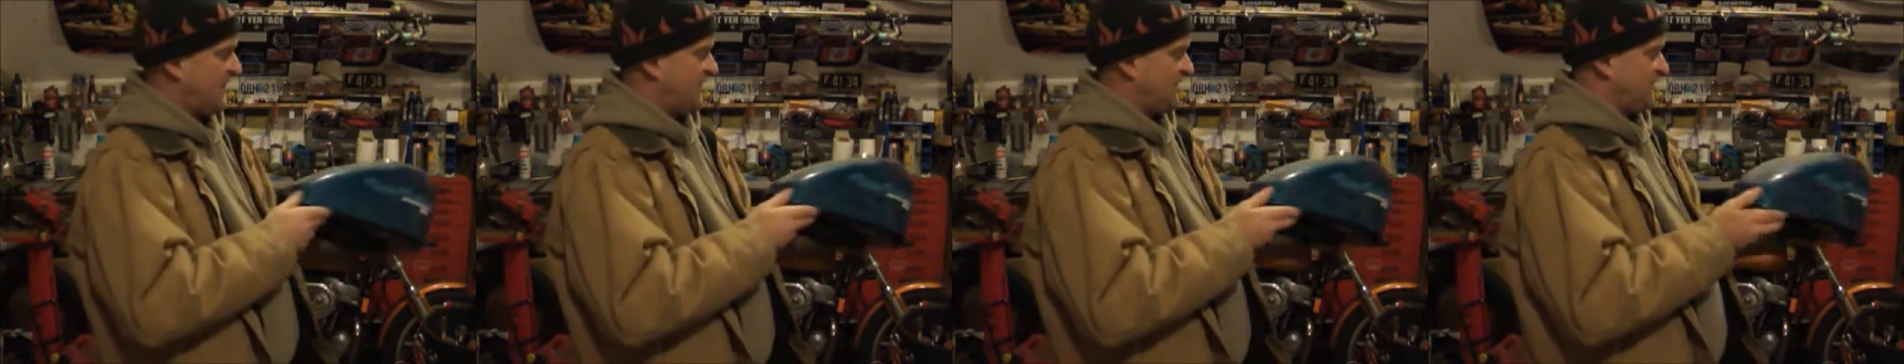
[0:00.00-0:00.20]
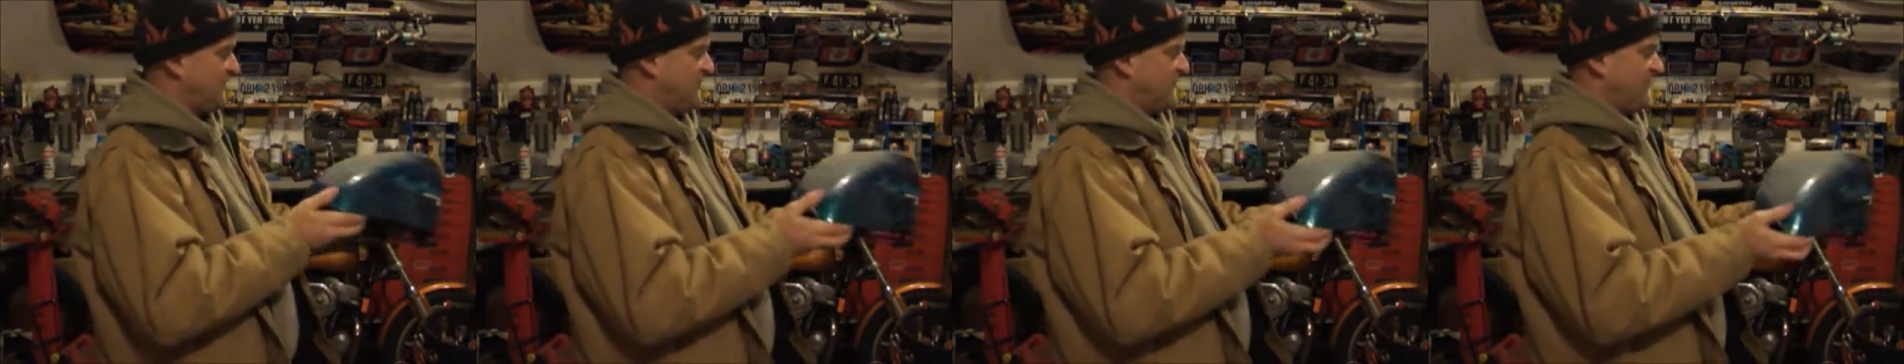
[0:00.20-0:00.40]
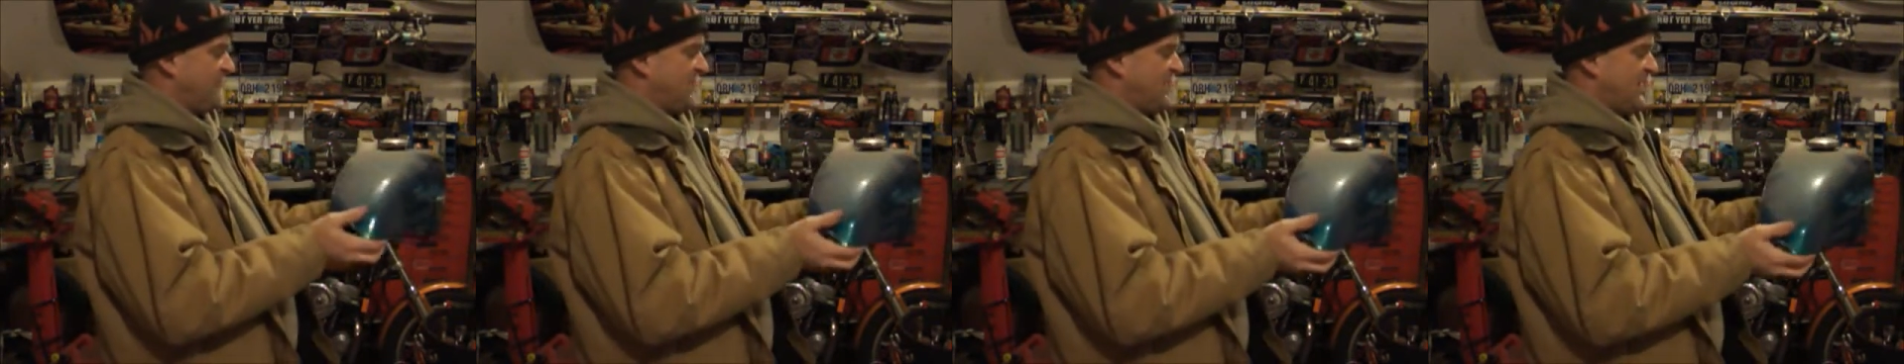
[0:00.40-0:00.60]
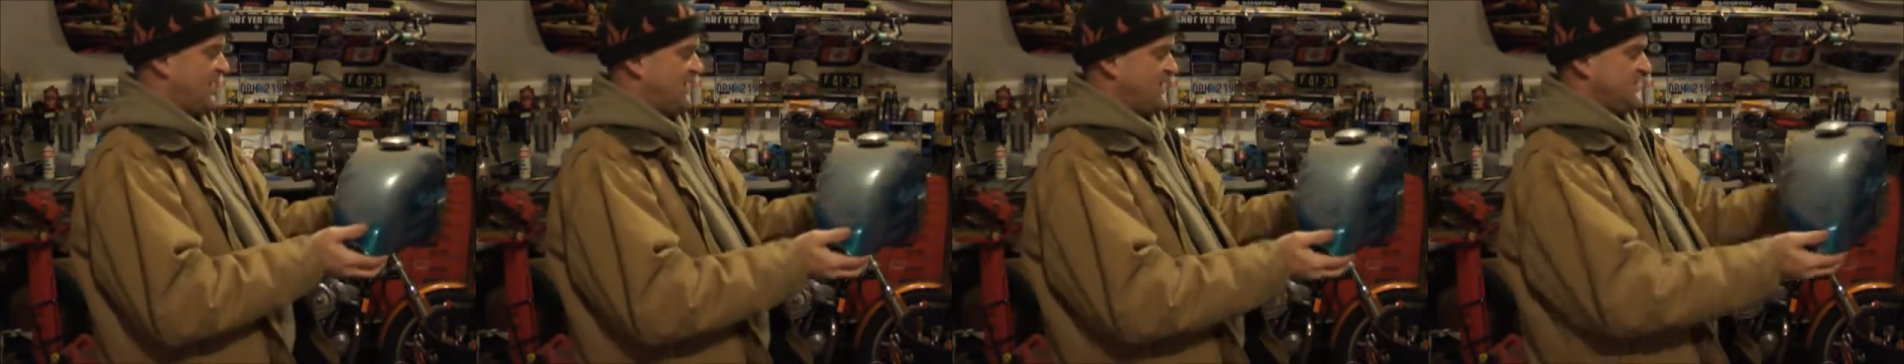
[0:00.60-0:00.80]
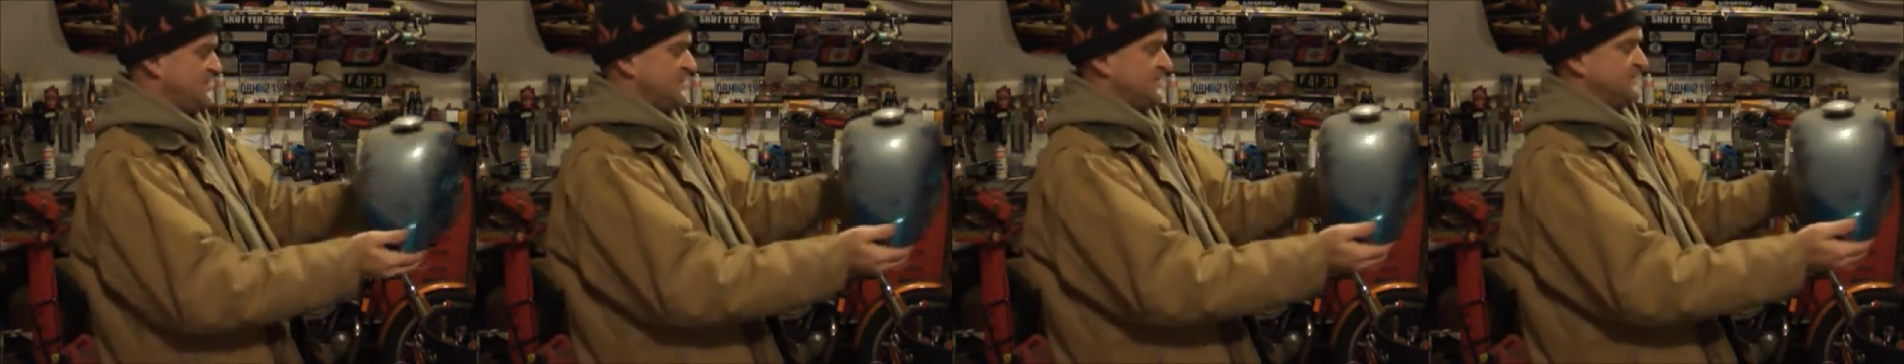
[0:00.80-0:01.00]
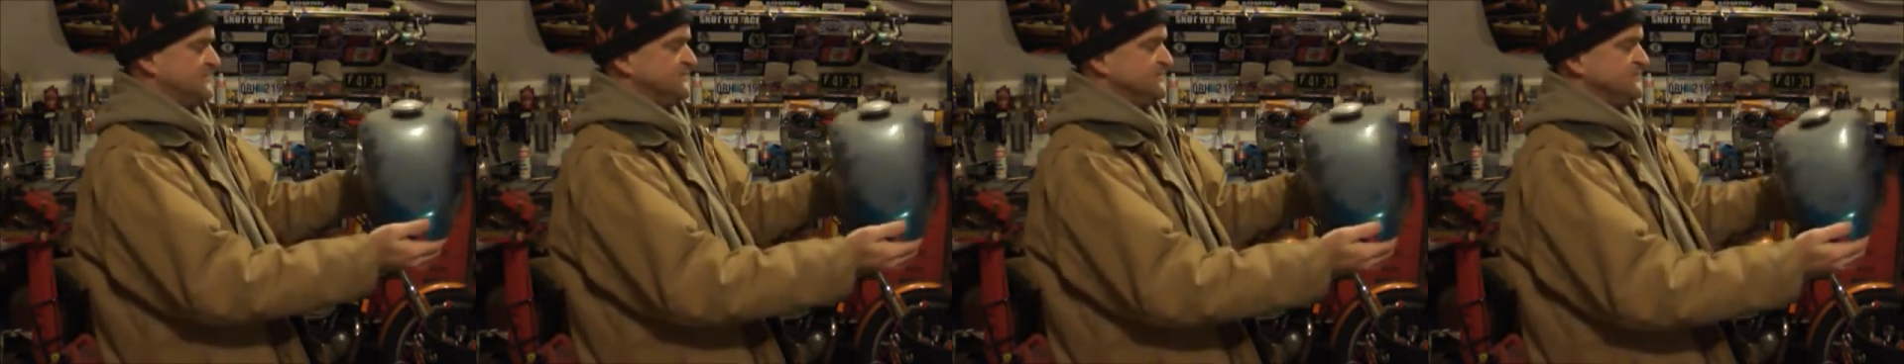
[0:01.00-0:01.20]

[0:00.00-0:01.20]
also fine.